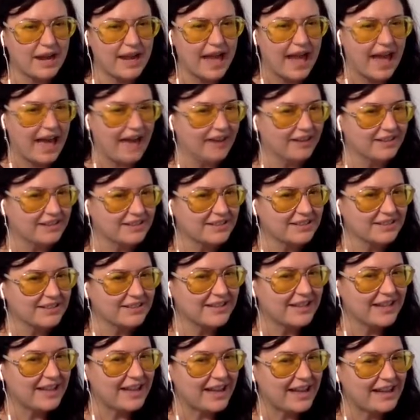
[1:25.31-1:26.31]
act?
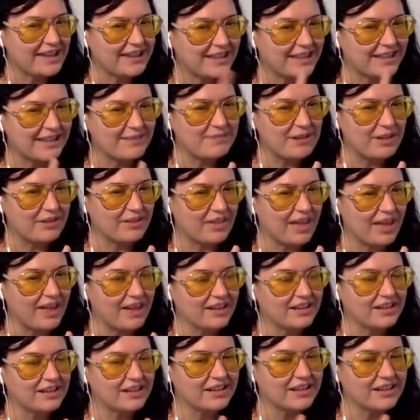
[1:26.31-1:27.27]
And think about that.